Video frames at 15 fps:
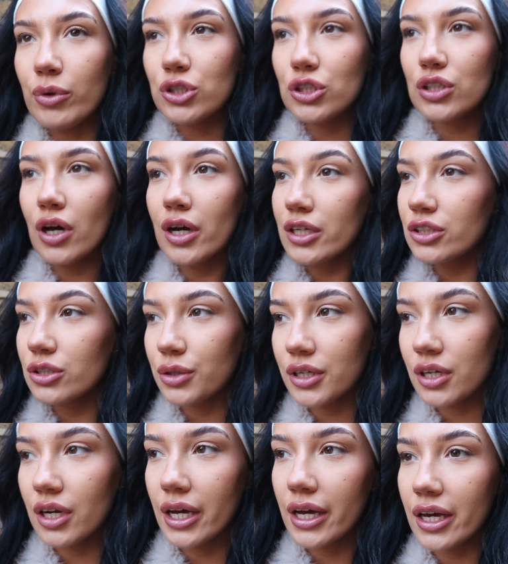We're just kind of doing
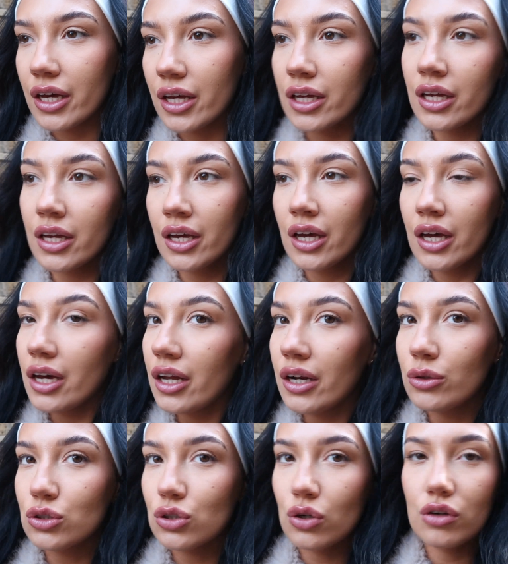like
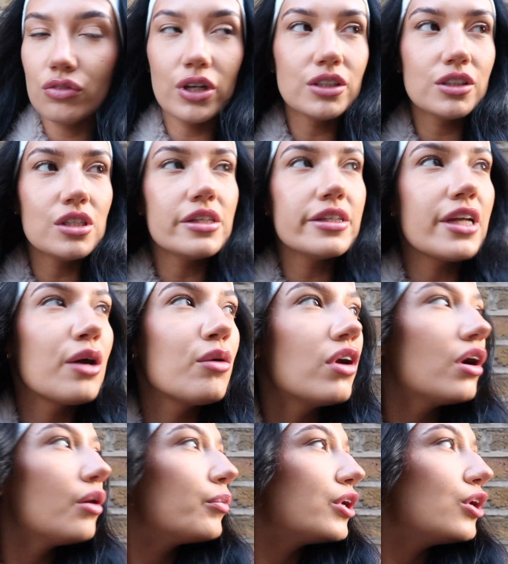little tour of London today, what
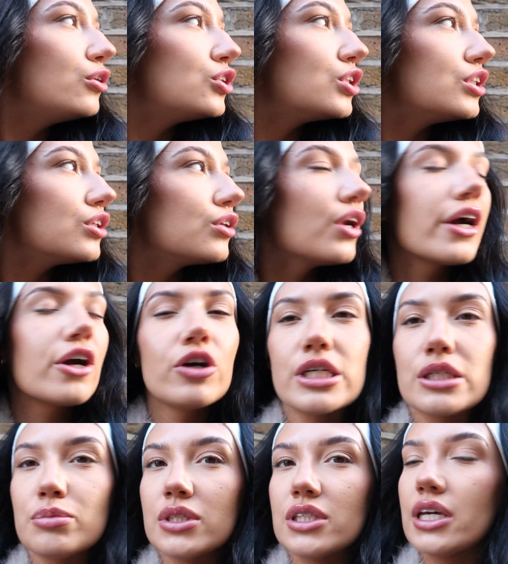like we usually do, like
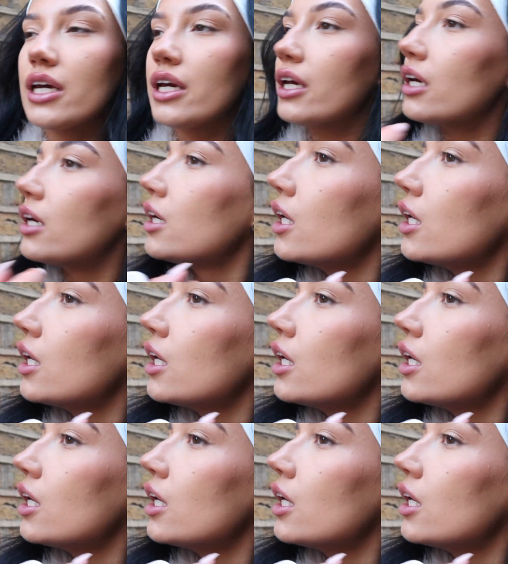Christmassy.